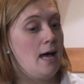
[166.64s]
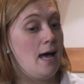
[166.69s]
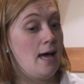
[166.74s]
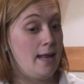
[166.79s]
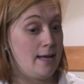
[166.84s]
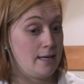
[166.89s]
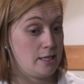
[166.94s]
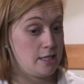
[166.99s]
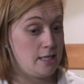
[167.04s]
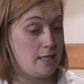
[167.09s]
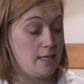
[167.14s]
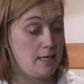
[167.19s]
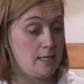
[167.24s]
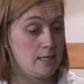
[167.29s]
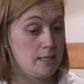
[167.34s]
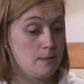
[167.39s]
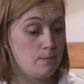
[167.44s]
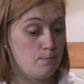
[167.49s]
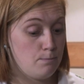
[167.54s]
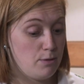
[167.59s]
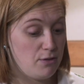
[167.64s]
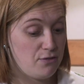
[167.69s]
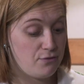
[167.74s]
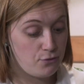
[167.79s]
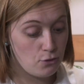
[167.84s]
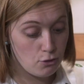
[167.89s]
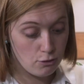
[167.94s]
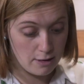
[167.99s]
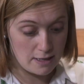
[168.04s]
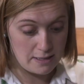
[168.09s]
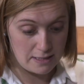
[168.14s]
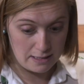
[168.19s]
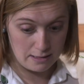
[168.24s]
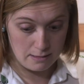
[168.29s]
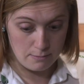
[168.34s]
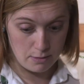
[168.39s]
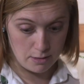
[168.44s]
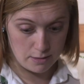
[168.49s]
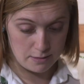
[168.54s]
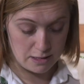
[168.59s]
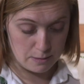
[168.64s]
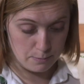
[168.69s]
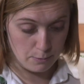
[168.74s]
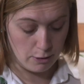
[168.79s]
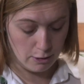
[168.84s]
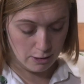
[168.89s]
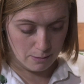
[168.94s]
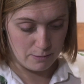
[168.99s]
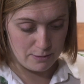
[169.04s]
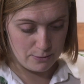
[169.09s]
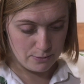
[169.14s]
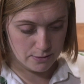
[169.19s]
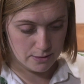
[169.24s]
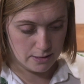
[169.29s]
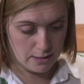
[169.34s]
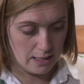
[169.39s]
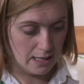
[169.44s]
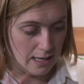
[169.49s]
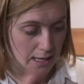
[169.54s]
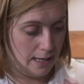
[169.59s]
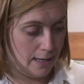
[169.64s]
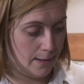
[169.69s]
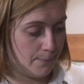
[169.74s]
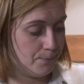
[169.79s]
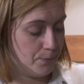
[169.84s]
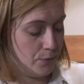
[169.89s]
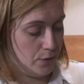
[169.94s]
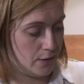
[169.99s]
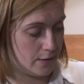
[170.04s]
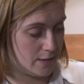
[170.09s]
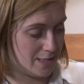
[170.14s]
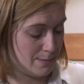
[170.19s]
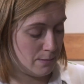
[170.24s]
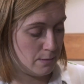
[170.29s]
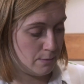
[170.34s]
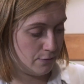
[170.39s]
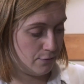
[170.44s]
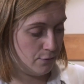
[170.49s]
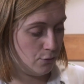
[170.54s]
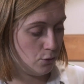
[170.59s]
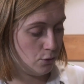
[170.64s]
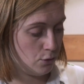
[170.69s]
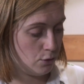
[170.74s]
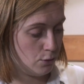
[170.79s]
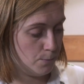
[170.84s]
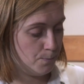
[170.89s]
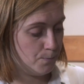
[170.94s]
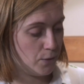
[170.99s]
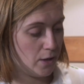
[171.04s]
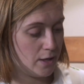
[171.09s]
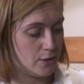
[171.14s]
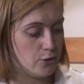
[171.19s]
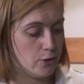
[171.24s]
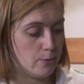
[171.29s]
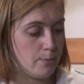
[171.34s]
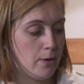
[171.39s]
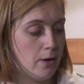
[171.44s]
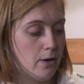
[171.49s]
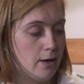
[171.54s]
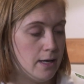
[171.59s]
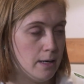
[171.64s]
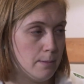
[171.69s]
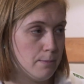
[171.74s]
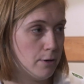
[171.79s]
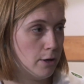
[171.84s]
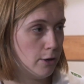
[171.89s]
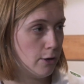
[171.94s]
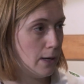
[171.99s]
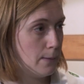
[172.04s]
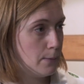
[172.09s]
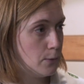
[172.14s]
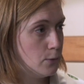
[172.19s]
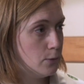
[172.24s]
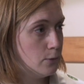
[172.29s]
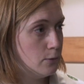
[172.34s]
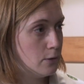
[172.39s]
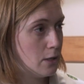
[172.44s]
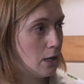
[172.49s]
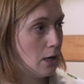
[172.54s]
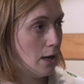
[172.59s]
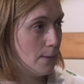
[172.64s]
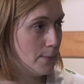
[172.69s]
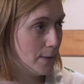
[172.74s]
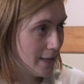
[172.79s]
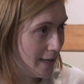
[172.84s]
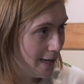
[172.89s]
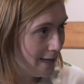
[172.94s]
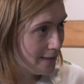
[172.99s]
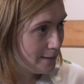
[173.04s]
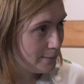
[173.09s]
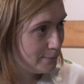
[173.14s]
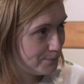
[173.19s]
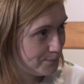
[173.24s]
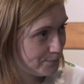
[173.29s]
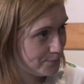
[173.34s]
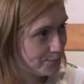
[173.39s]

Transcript: And actually, before I did the master's program, which was a year, the summer before, I took part in a program called Climate KIC.